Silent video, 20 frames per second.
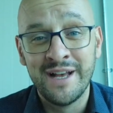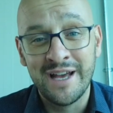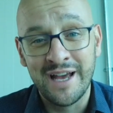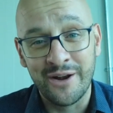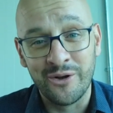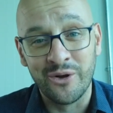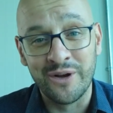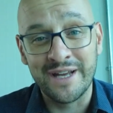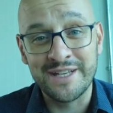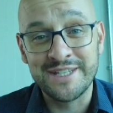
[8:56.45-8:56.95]

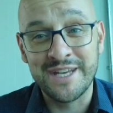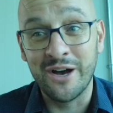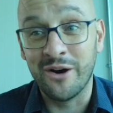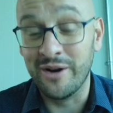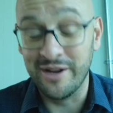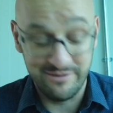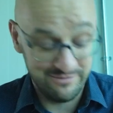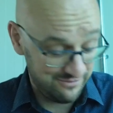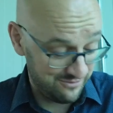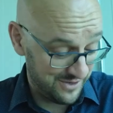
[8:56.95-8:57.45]
It all gets
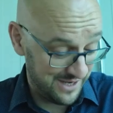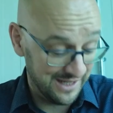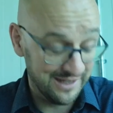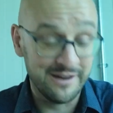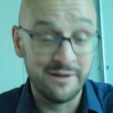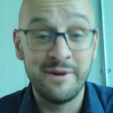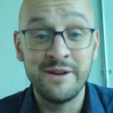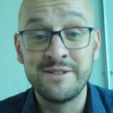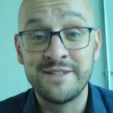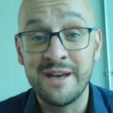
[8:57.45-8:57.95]
going, well,
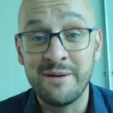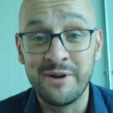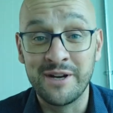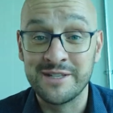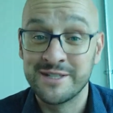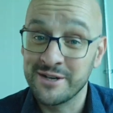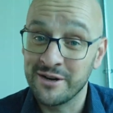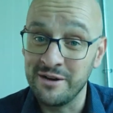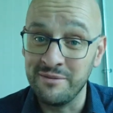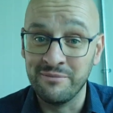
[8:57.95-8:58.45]
in about 10
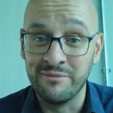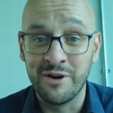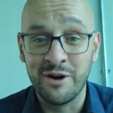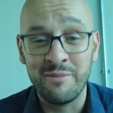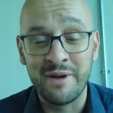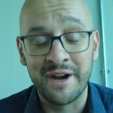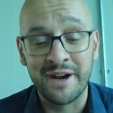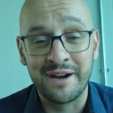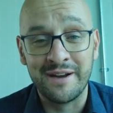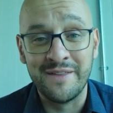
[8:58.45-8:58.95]
minutes time. I
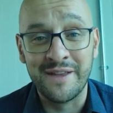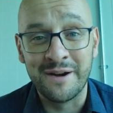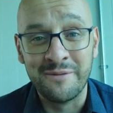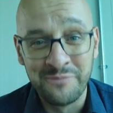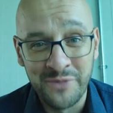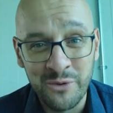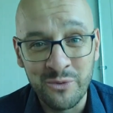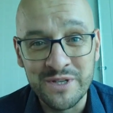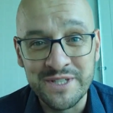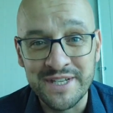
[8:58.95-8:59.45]
better get in there.
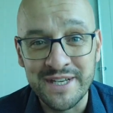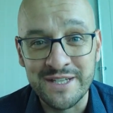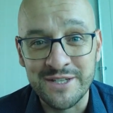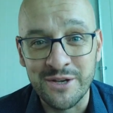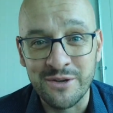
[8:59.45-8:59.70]
We'll see.